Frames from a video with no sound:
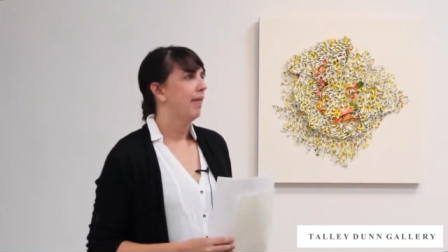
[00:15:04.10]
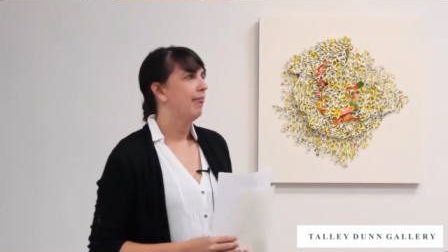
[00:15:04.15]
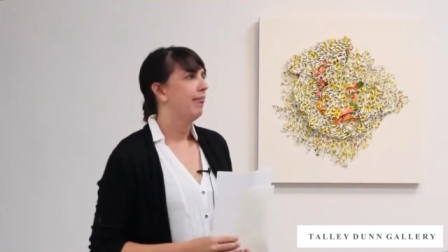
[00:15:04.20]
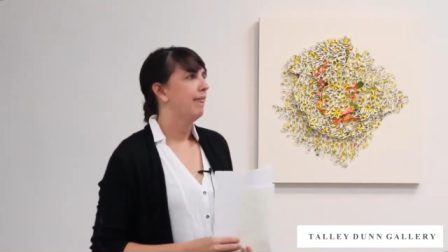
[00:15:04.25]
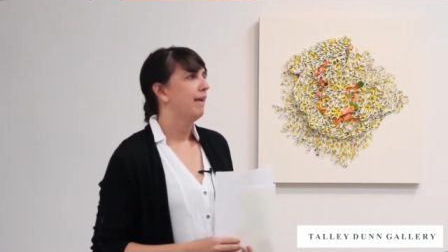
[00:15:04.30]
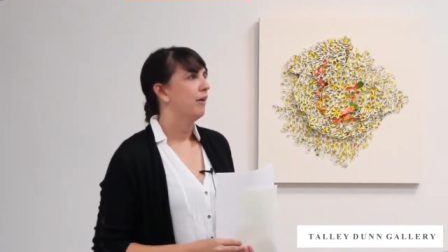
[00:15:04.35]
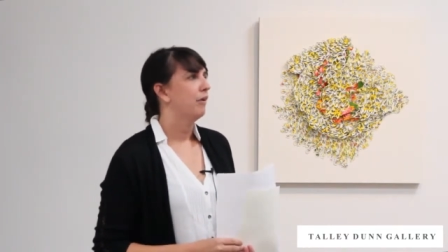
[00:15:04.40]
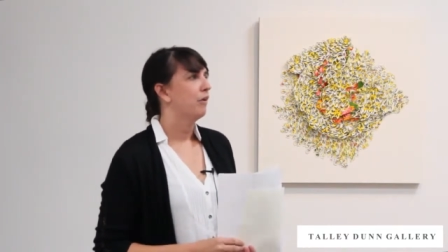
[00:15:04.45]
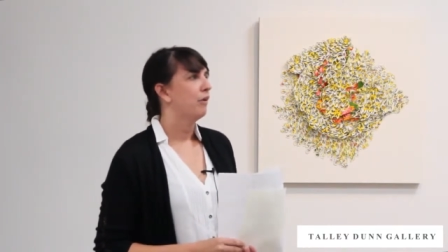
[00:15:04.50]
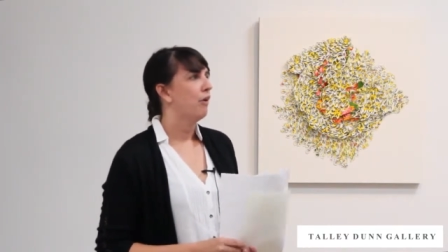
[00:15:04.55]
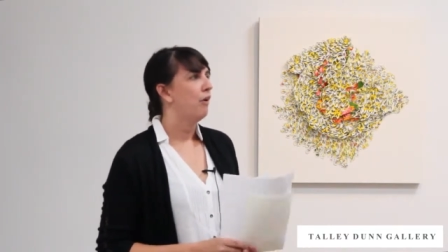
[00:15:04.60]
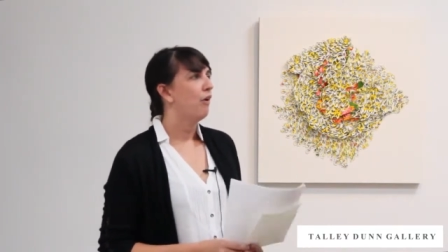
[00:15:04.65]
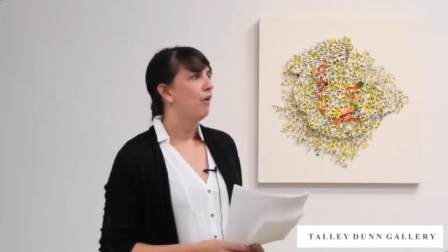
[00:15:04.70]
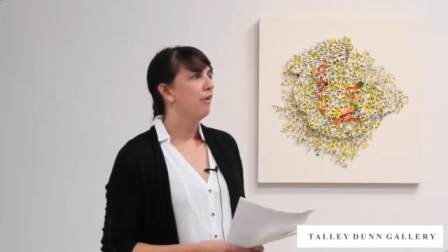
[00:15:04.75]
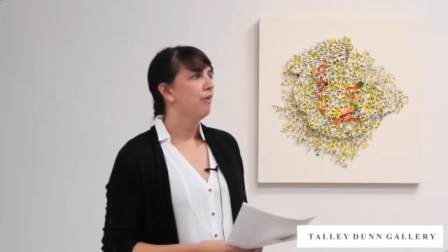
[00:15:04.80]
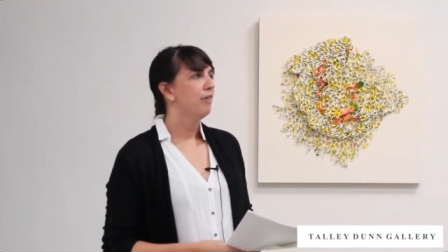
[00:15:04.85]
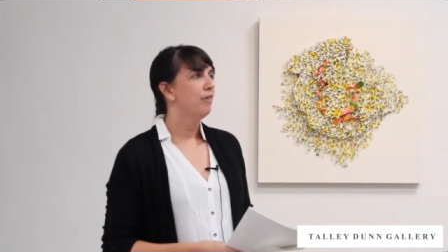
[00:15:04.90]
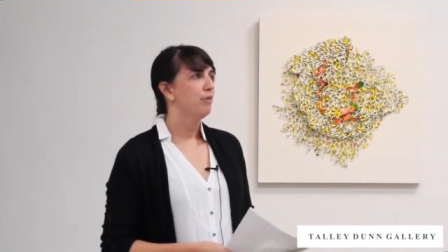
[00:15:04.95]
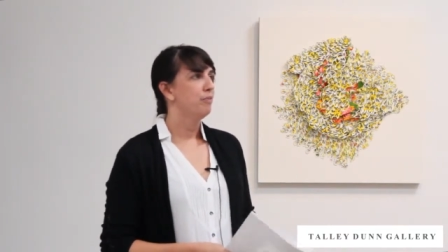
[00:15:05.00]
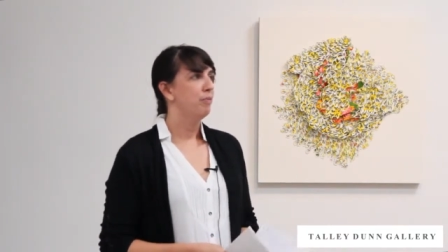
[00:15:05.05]
They're
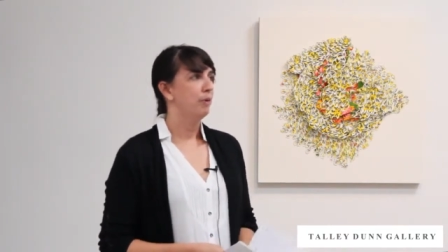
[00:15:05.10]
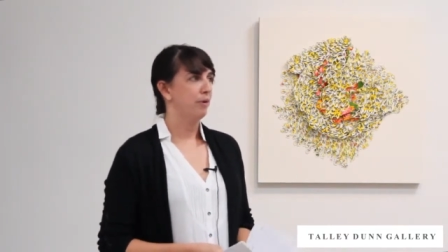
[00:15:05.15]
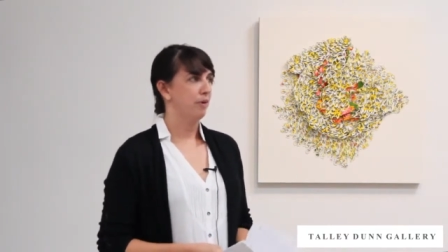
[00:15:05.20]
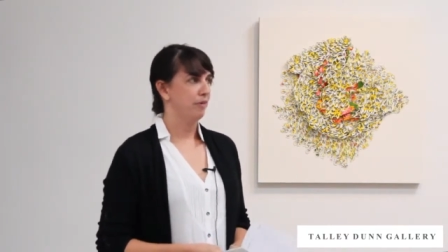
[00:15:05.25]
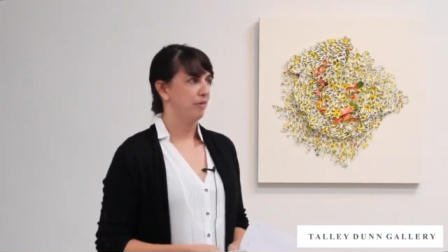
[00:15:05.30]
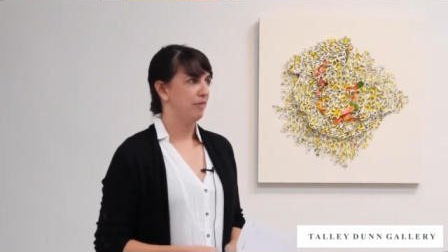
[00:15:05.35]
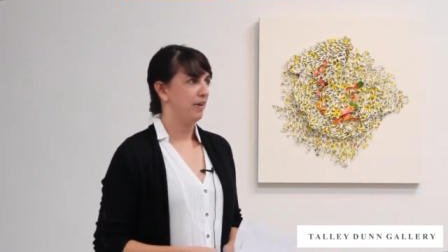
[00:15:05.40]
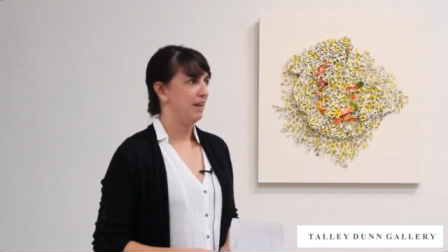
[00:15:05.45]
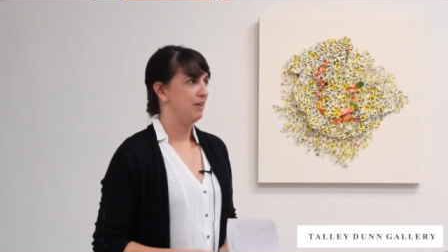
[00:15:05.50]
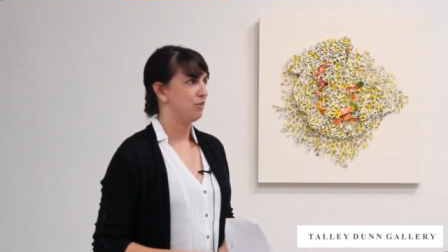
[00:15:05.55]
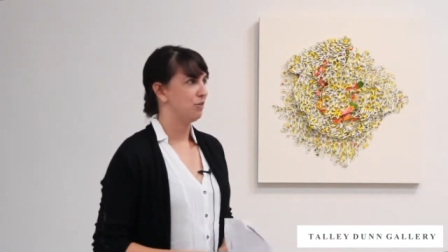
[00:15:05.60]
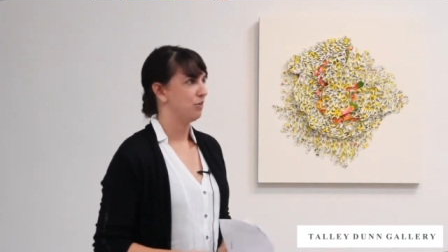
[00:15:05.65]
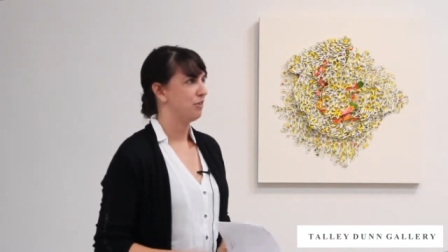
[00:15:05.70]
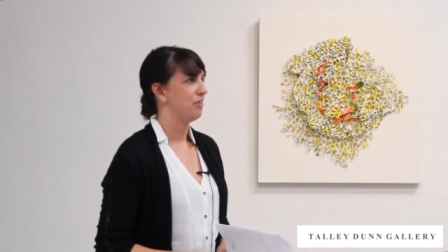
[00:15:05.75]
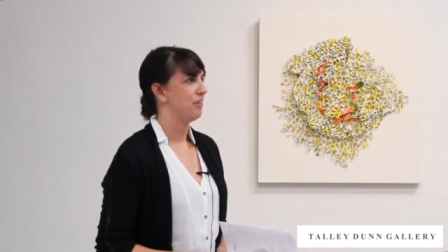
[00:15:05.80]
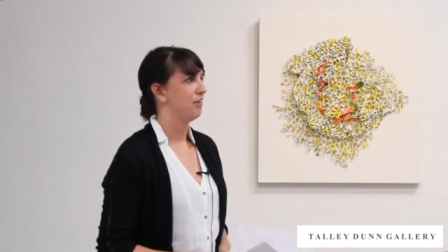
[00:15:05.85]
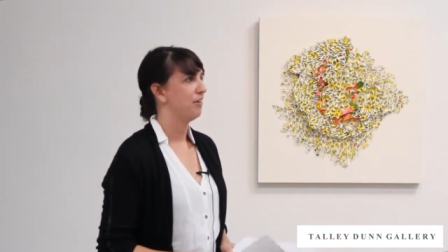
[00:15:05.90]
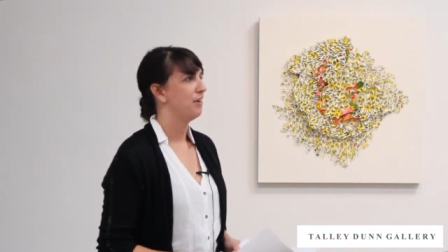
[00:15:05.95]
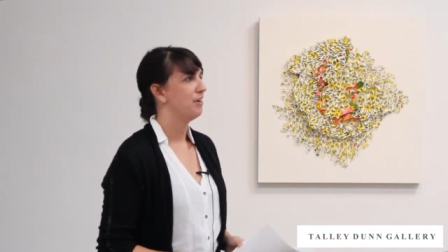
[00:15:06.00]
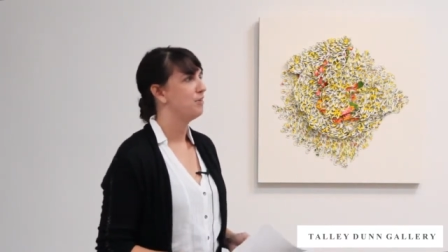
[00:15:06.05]
called the Book of Nature
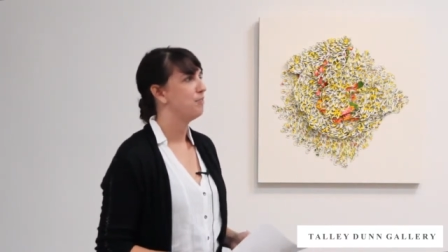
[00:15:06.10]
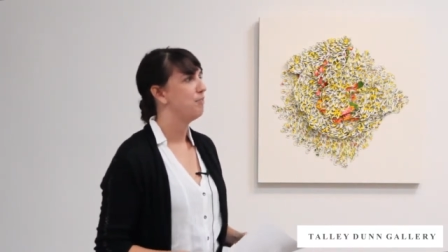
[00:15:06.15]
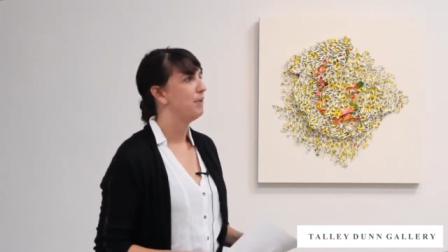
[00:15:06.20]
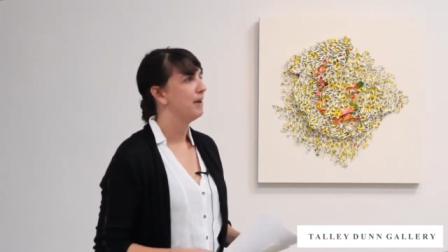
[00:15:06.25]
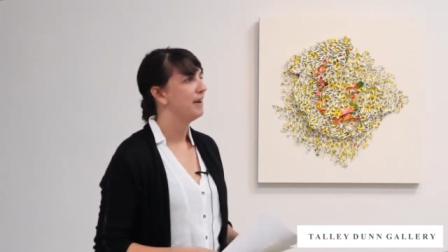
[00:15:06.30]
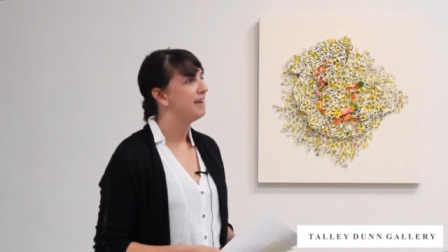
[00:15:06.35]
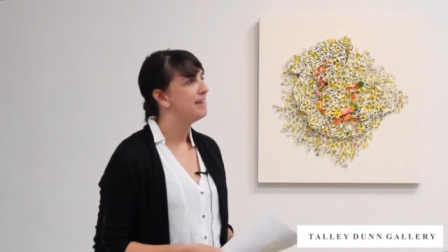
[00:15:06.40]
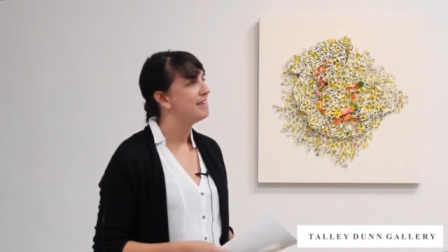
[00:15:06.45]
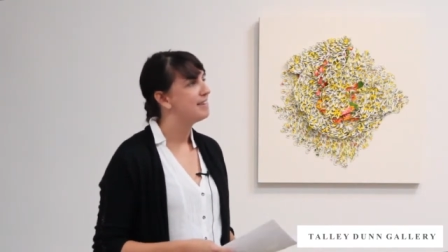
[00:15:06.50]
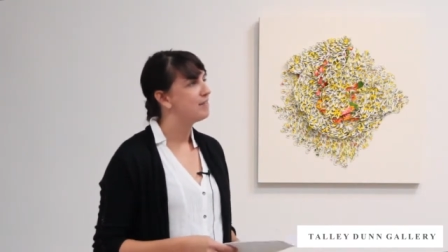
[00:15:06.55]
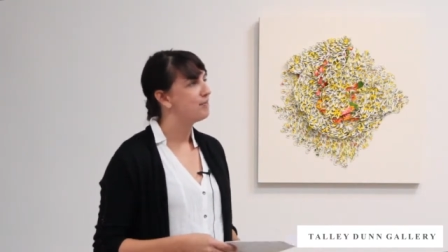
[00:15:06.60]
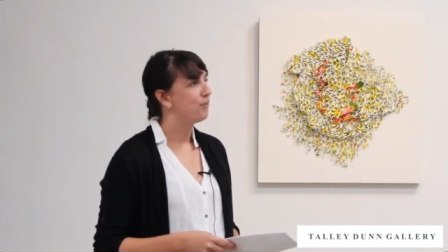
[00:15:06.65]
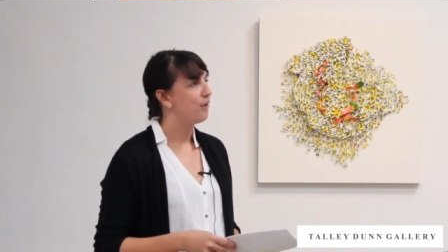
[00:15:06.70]
series because